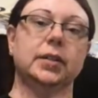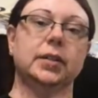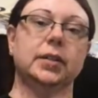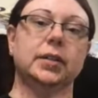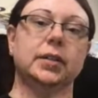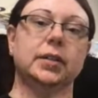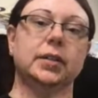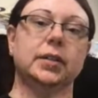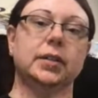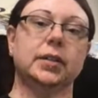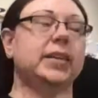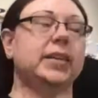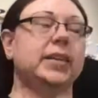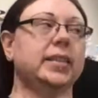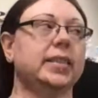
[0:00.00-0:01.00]
It's at
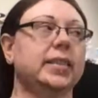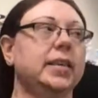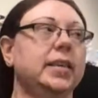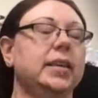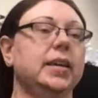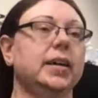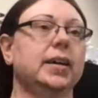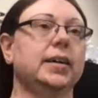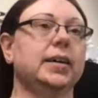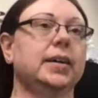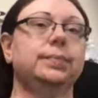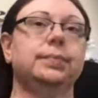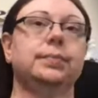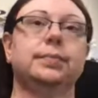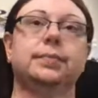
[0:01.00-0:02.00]
the,
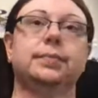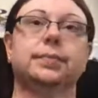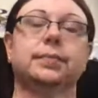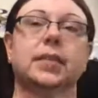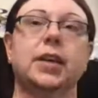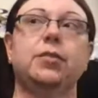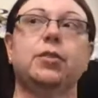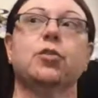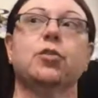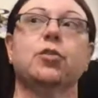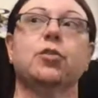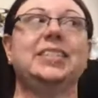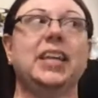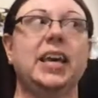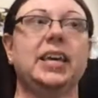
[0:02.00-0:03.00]
if you're
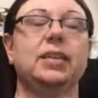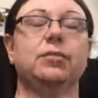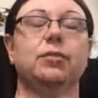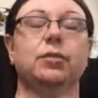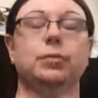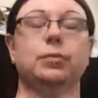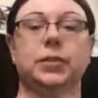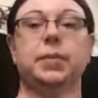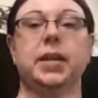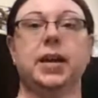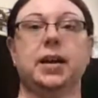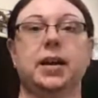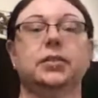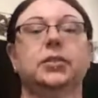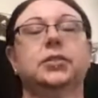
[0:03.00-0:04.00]
trying to take it from
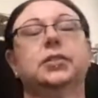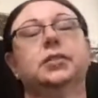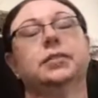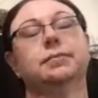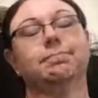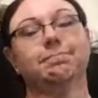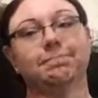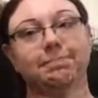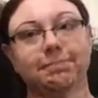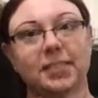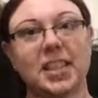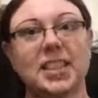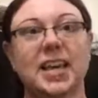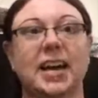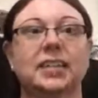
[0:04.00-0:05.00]
somebody else,
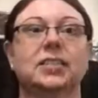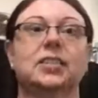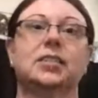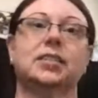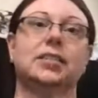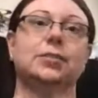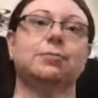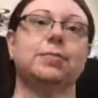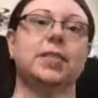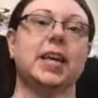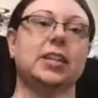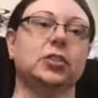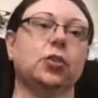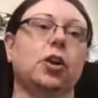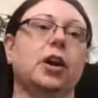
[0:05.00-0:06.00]
that's
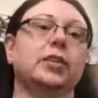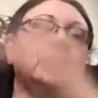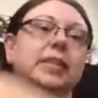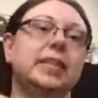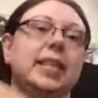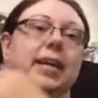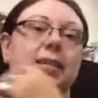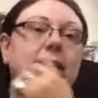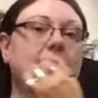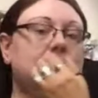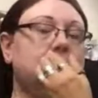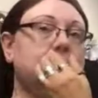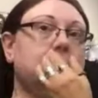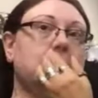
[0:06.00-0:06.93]
crossing that line.